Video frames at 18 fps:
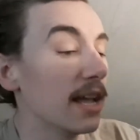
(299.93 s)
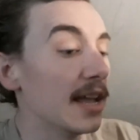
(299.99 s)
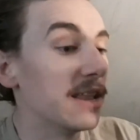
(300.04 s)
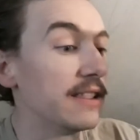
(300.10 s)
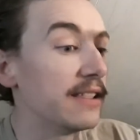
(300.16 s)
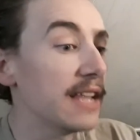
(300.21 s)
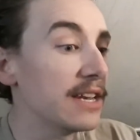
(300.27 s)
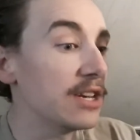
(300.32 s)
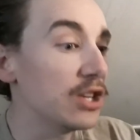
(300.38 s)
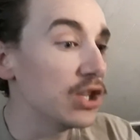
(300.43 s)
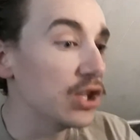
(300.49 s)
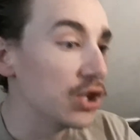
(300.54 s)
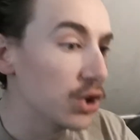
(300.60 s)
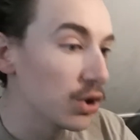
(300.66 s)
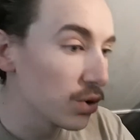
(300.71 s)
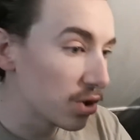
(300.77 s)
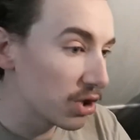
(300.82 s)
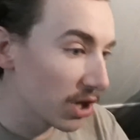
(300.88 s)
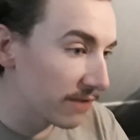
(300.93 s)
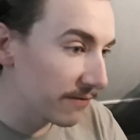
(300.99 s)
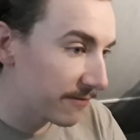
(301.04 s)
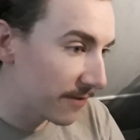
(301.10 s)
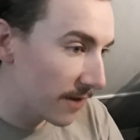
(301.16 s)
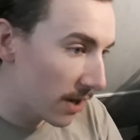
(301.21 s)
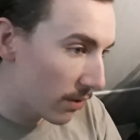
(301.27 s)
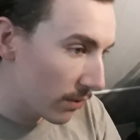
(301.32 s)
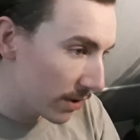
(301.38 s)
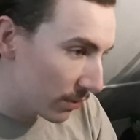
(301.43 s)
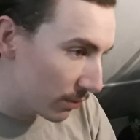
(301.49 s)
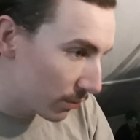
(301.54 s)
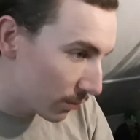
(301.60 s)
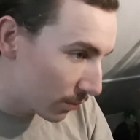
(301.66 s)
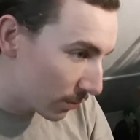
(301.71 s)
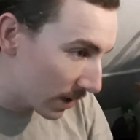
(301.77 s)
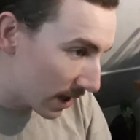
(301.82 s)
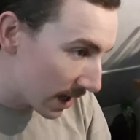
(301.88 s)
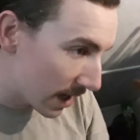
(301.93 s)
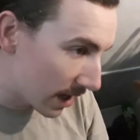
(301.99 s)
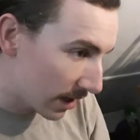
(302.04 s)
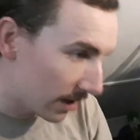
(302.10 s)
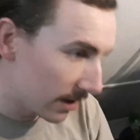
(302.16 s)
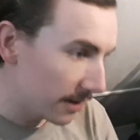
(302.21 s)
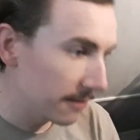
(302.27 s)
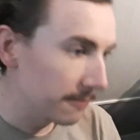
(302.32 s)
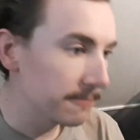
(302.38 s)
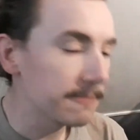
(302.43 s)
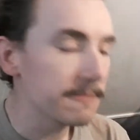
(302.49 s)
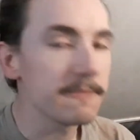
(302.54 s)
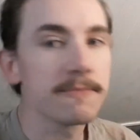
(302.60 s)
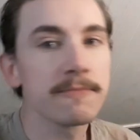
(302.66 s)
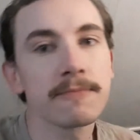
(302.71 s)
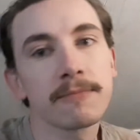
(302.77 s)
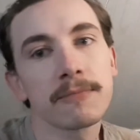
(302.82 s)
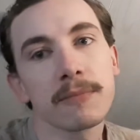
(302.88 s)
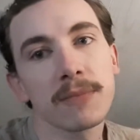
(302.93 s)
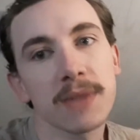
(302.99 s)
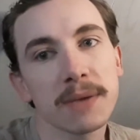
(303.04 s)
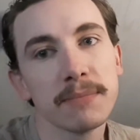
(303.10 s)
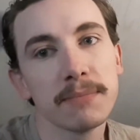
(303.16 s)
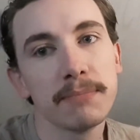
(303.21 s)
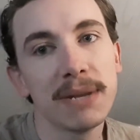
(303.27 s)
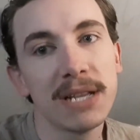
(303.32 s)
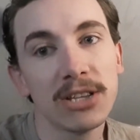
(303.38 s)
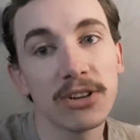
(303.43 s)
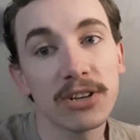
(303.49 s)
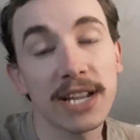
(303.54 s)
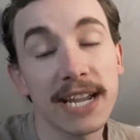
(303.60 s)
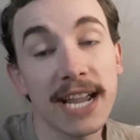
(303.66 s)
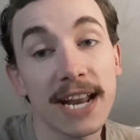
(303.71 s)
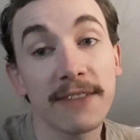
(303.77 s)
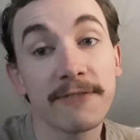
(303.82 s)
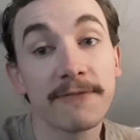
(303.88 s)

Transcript: then you could very well be looking at a